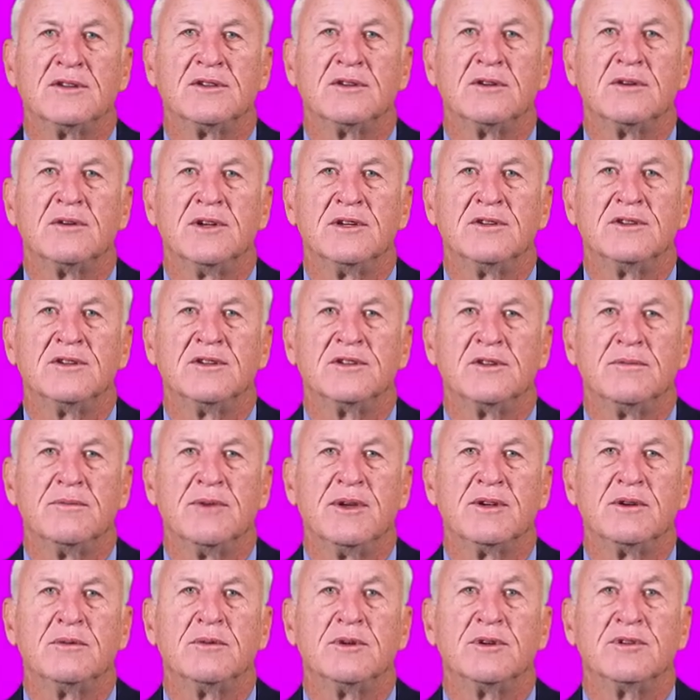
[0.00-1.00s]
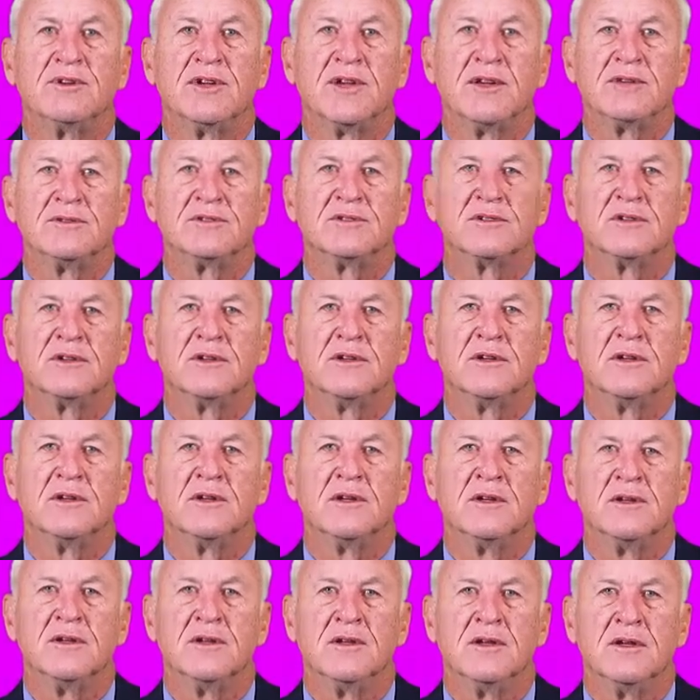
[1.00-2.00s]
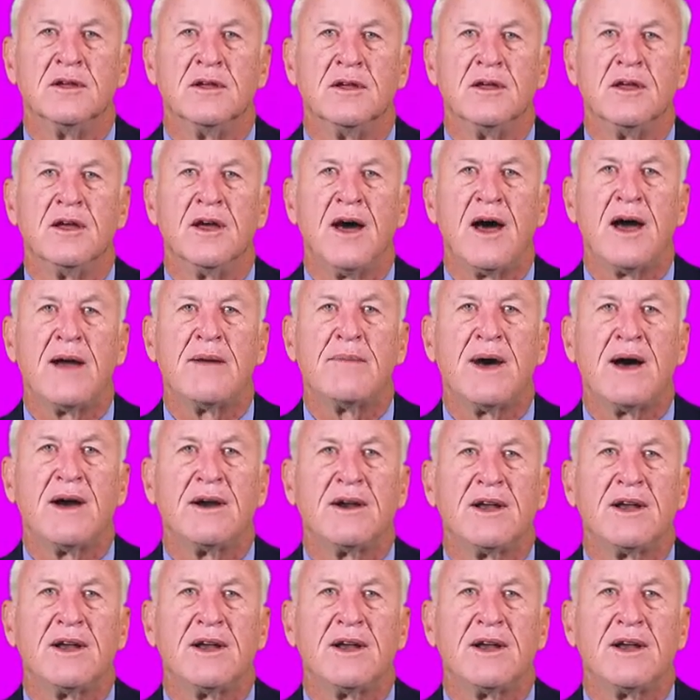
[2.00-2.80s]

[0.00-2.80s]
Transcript: increases in measurable steps. AI-powered